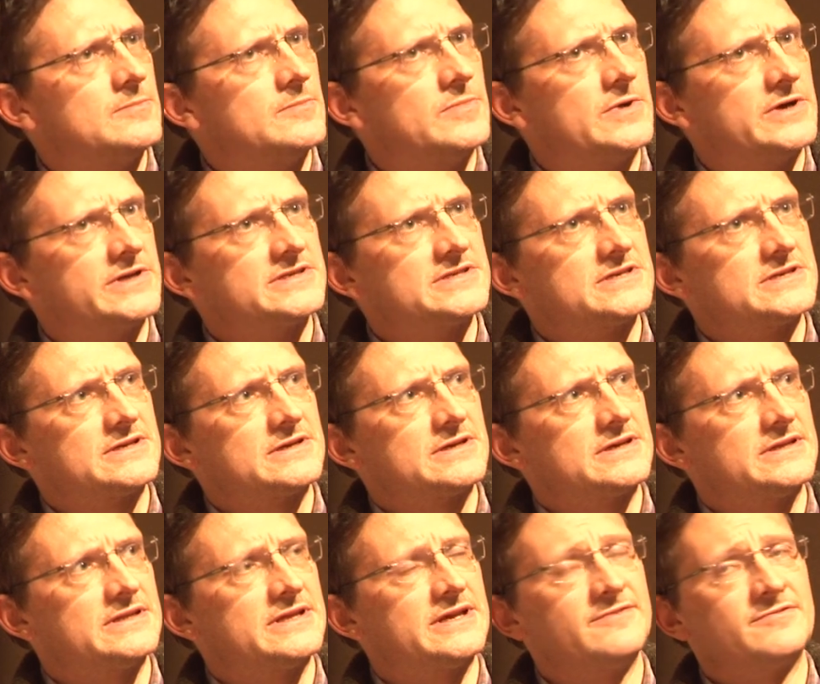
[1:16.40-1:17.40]
but
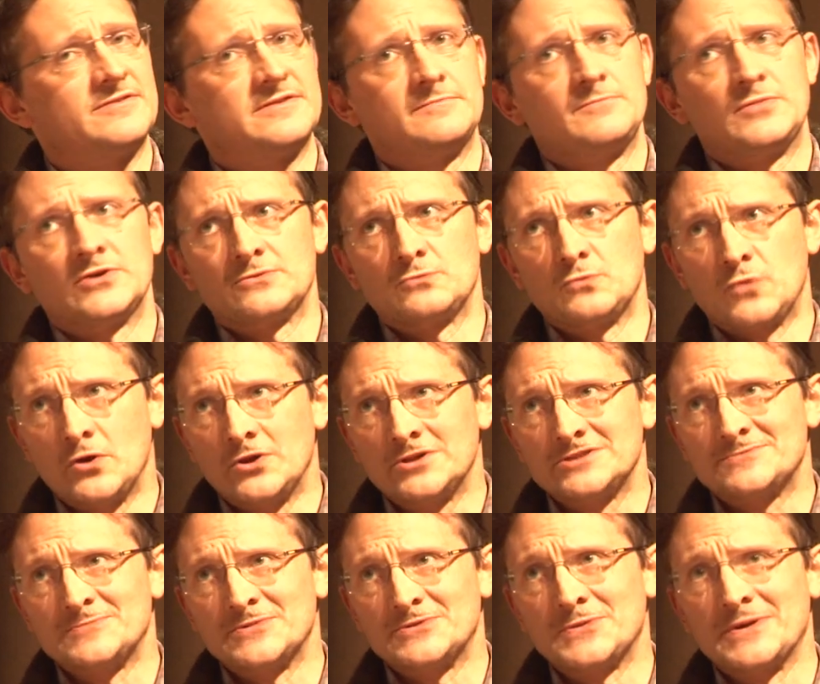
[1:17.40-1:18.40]
they even put
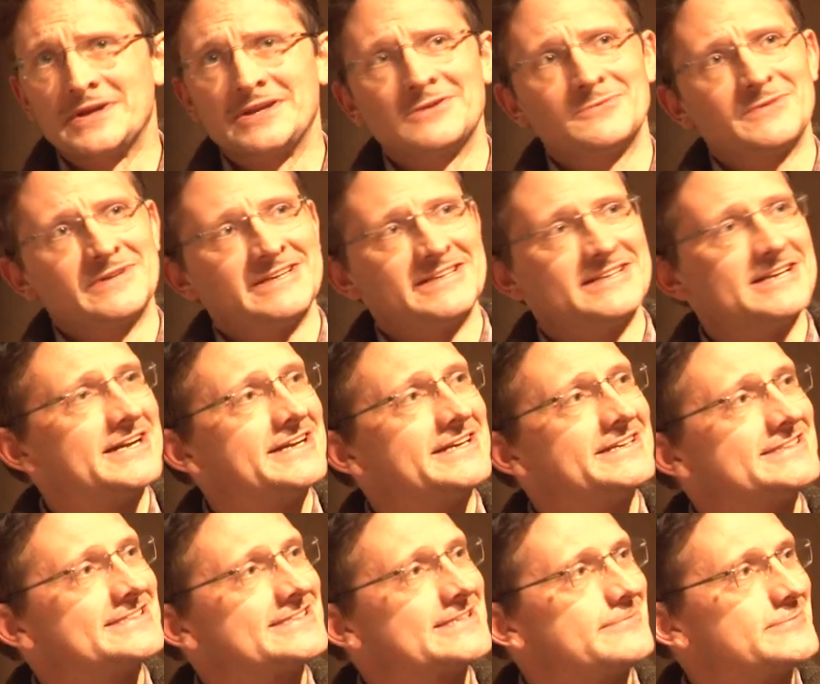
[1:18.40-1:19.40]
walls between you when you die
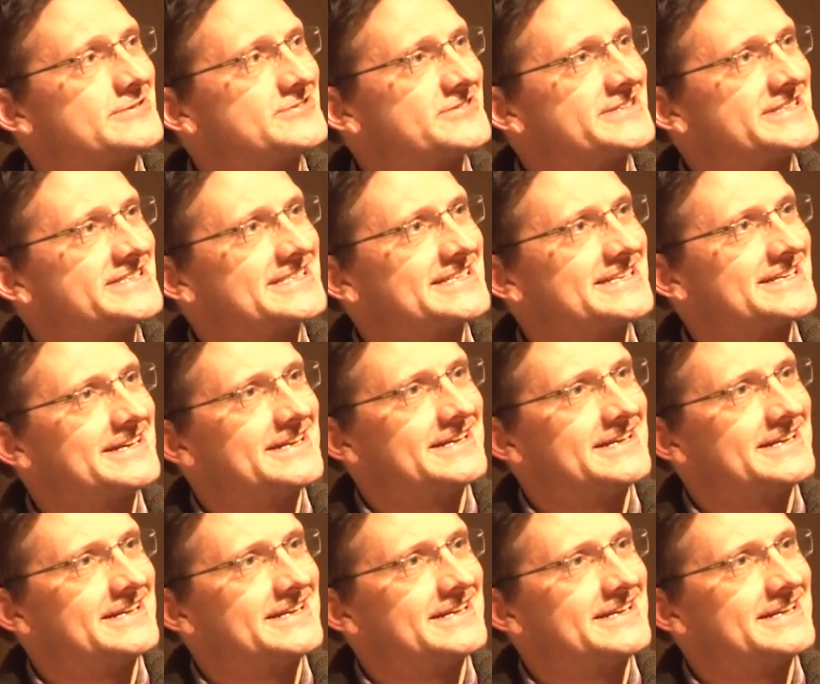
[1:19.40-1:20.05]
in the cemeteries.